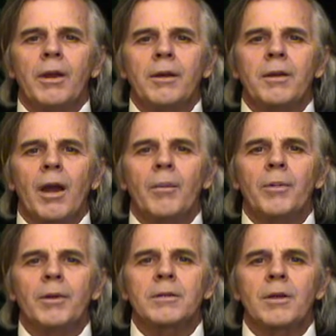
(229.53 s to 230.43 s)
any
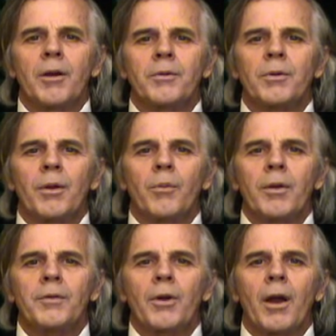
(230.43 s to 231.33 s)
time in this country that
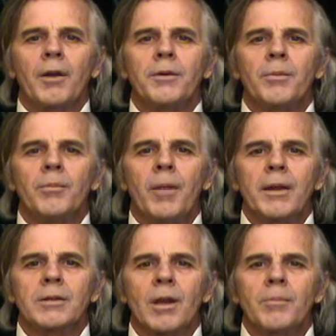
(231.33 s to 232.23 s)
we've tried to
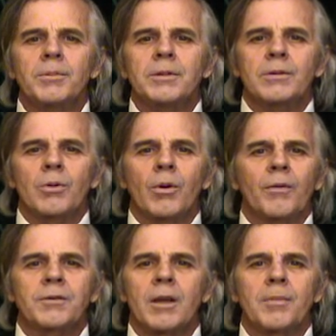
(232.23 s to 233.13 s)
make some sort
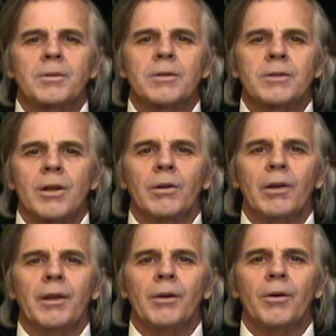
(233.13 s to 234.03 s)
of substance
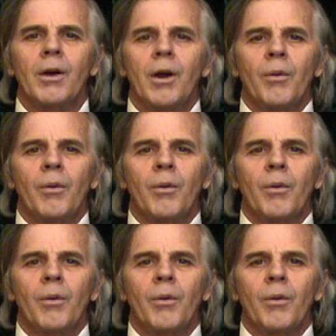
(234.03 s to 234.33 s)
illegal,